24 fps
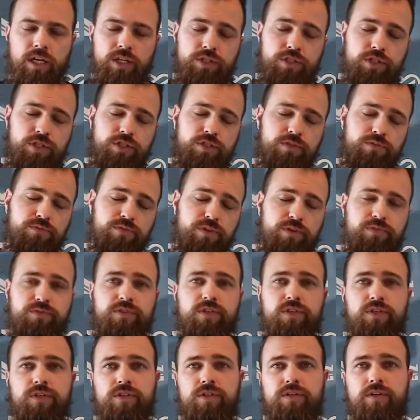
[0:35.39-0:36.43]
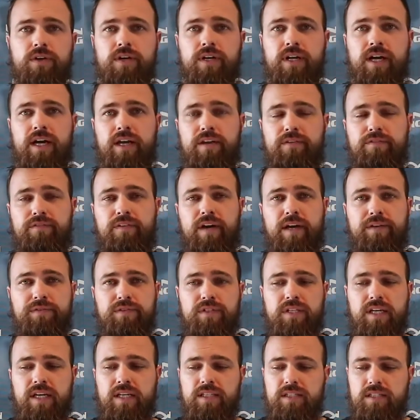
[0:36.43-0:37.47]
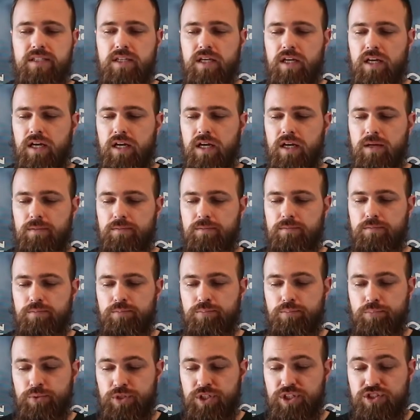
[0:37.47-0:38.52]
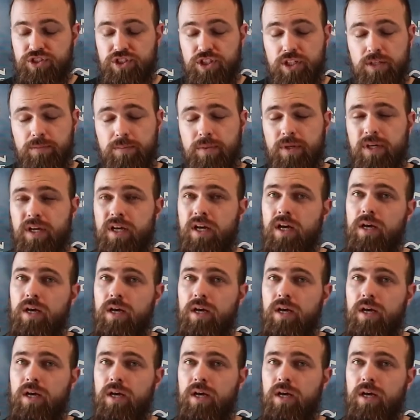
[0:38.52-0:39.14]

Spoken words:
Just €15.95, pretty cheap.